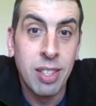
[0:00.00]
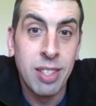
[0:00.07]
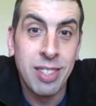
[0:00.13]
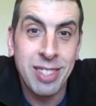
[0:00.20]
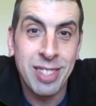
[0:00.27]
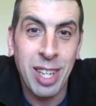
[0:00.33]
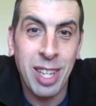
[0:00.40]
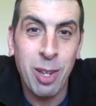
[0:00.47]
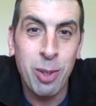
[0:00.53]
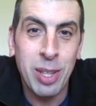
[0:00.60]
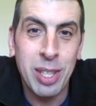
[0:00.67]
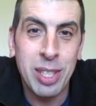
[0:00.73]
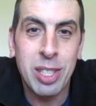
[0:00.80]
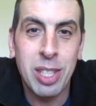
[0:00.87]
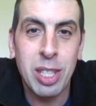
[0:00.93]
So
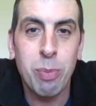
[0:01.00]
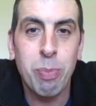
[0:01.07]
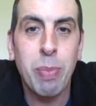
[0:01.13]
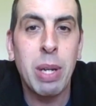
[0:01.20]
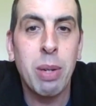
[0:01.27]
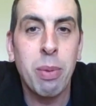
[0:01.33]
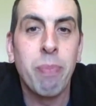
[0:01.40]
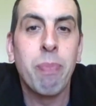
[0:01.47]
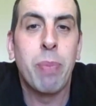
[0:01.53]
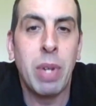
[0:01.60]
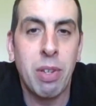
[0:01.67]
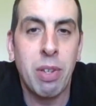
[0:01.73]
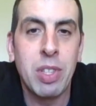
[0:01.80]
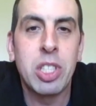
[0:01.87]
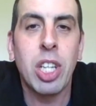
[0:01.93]
it's a bit
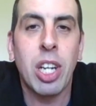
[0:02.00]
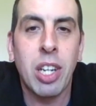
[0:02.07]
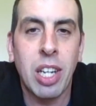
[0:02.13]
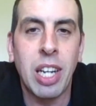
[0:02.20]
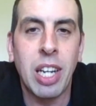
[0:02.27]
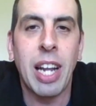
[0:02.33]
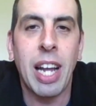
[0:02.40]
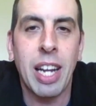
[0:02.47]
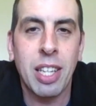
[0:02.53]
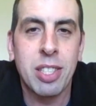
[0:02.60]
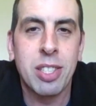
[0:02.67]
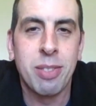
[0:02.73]
of a juggling act.